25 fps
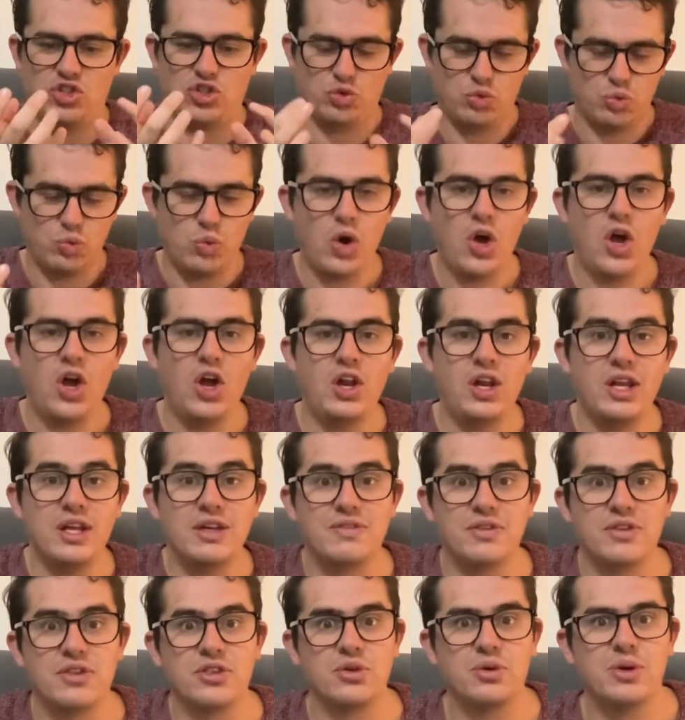swirling
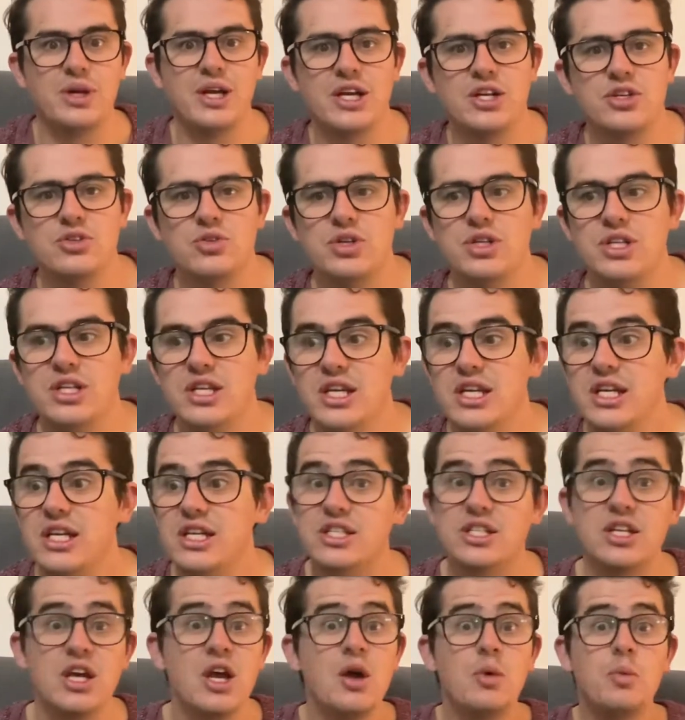for 300
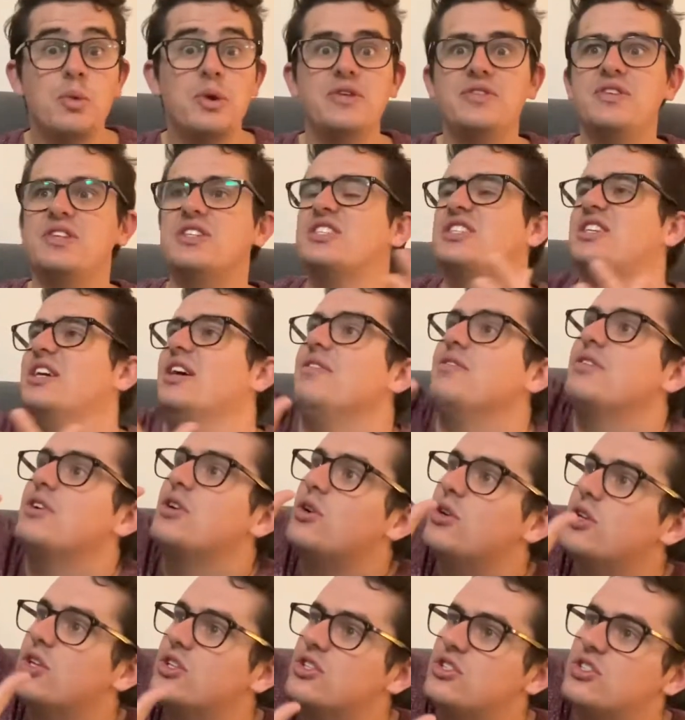years. We've discovered
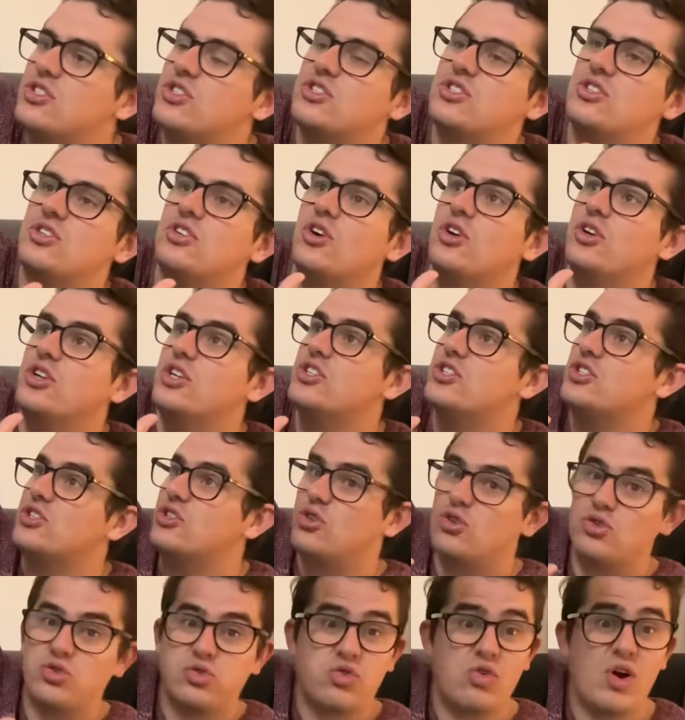on its
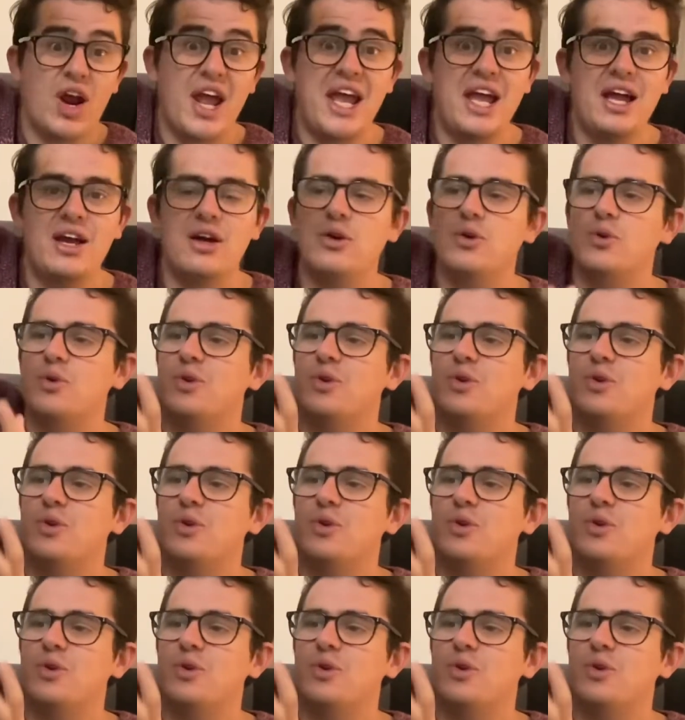crown